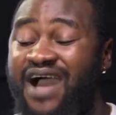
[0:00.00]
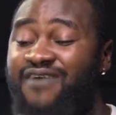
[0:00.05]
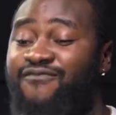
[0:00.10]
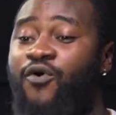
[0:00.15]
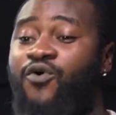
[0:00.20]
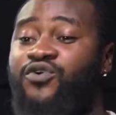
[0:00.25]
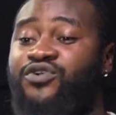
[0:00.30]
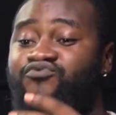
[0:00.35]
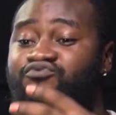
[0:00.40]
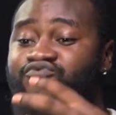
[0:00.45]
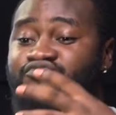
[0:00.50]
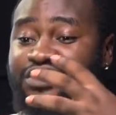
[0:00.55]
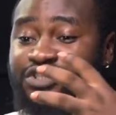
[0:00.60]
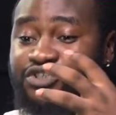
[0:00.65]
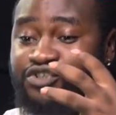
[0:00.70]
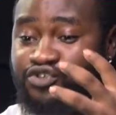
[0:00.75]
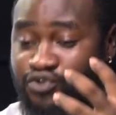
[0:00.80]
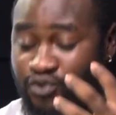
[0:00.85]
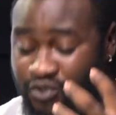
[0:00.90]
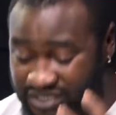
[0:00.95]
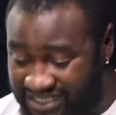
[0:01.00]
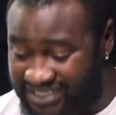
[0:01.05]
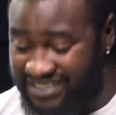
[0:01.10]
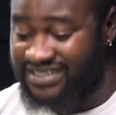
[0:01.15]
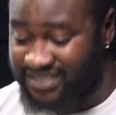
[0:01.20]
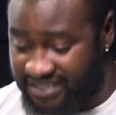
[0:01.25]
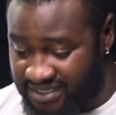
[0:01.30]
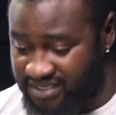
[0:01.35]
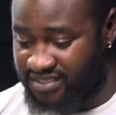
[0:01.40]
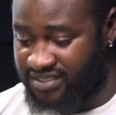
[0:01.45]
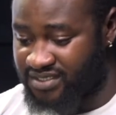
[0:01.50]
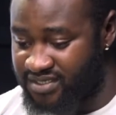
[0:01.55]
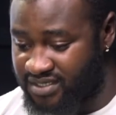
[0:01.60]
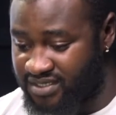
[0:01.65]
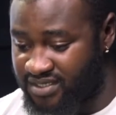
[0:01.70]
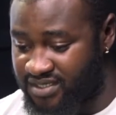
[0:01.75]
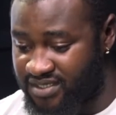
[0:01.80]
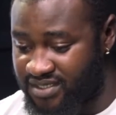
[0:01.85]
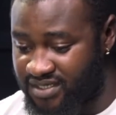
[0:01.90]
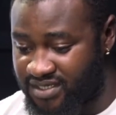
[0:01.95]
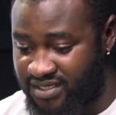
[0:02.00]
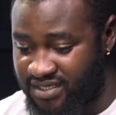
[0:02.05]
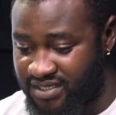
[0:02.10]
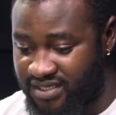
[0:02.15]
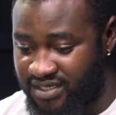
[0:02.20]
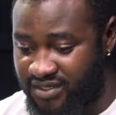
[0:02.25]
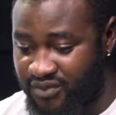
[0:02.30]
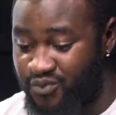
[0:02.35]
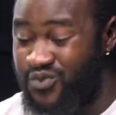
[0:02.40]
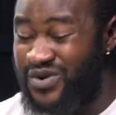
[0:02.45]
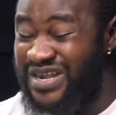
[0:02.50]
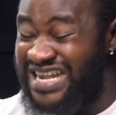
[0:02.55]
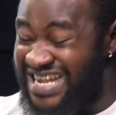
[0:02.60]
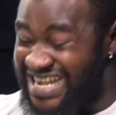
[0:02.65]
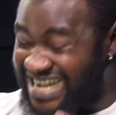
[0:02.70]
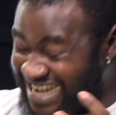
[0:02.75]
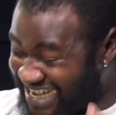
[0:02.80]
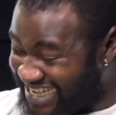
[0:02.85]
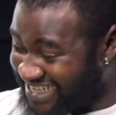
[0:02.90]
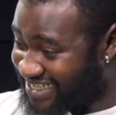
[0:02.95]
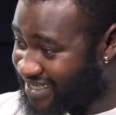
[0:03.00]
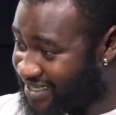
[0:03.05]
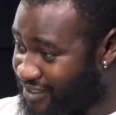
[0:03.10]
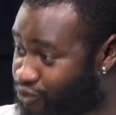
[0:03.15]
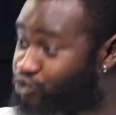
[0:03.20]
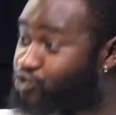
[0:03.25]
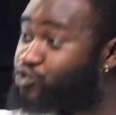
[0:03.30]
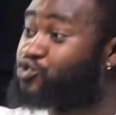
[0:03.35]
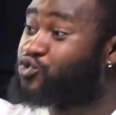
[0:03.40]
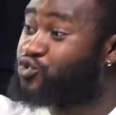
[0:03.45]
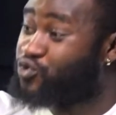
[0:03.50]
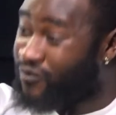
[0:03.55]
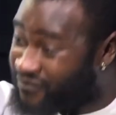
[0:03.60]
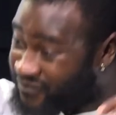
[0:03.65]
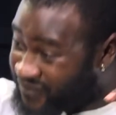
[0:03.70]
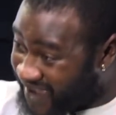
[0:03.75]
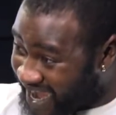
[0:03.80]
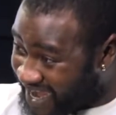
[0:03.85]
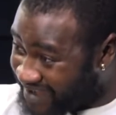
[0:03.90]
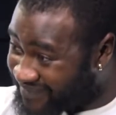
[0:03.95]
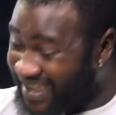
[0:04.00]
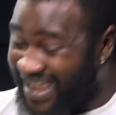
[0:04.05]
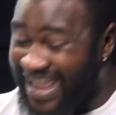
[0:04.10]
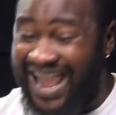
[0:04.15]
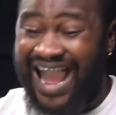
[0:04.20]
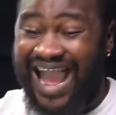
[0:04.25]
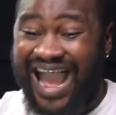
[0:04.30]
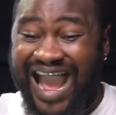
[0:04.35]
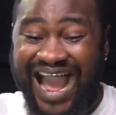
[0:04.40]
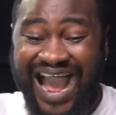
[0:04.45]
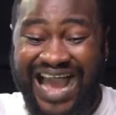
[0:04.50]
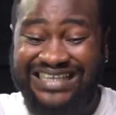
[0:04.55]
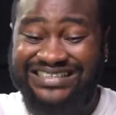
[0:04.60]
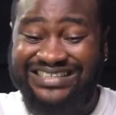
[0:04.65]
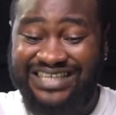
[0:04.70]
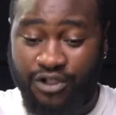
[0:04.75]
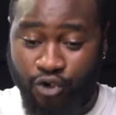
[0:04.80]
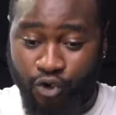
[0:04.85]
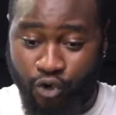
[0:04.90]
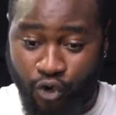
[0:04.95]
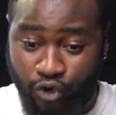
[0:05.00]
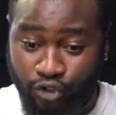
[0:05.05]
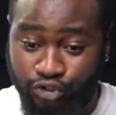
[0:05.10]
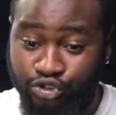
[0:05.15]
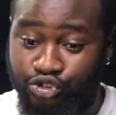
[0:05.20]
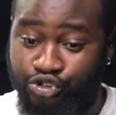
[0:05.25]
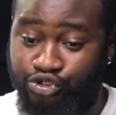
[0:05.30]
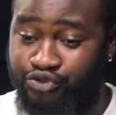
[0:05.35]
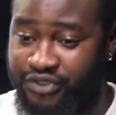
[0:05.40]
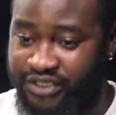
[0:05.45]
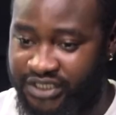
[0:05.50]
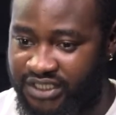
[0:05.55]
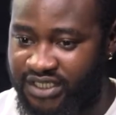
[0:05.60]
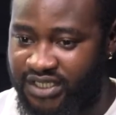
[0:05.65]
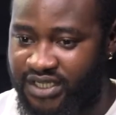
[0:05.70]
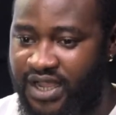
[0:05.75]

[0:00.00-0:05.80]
all the resources we need to survive as a country.